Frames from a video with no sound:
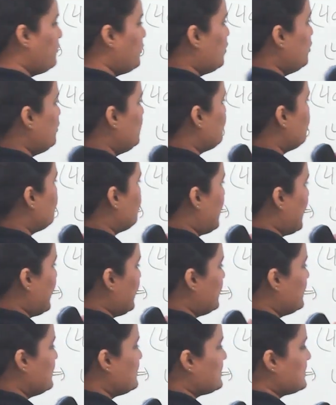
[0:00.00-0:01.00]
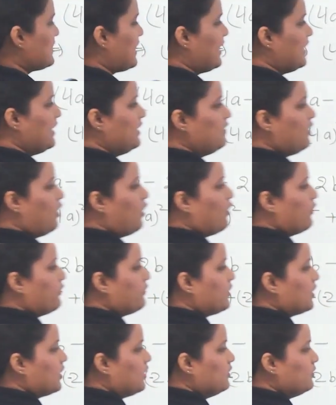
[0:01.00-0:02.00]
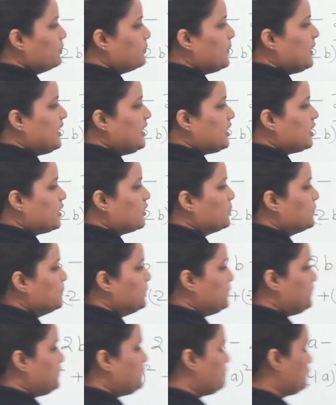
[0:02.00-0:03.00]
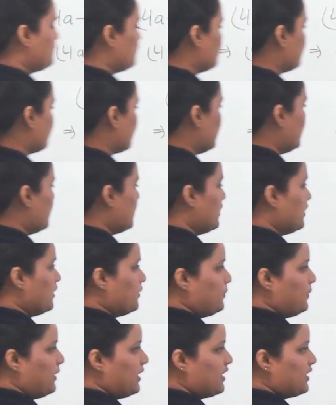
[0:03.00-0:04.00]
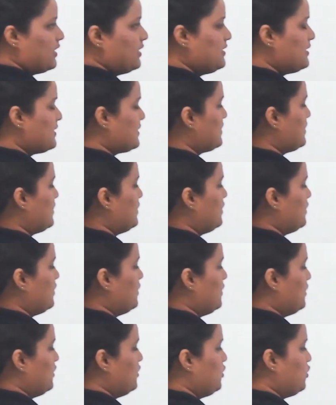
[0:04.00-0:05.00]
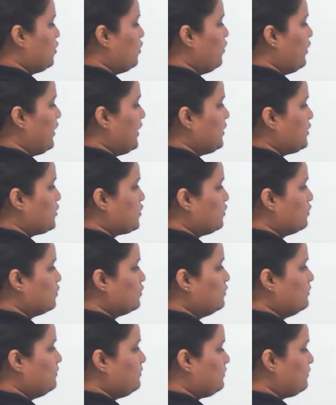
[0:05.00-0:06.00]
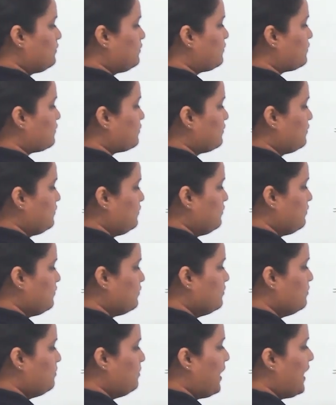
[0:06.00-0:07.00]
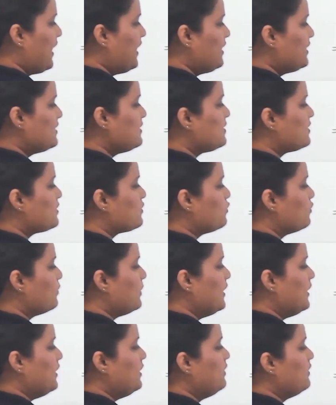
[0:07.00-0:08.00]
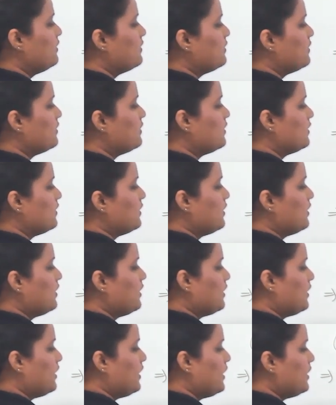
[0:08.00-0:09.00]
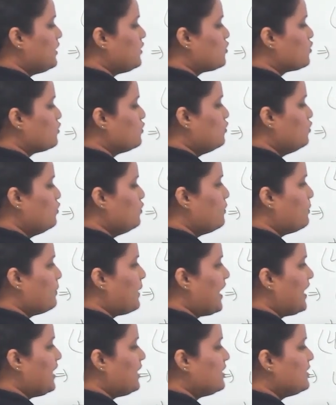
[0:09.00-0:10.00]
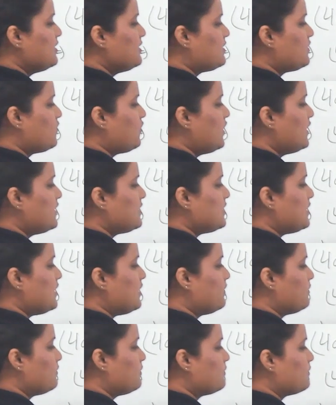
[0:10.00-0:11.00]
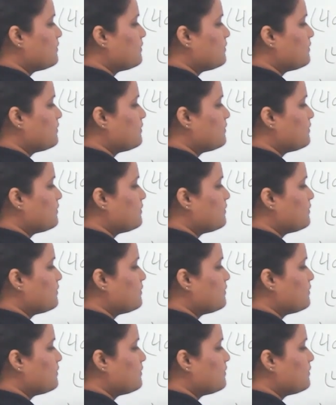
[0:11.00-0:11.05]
put minus sign of the b term plus 2 into minus 2b into minus 3c.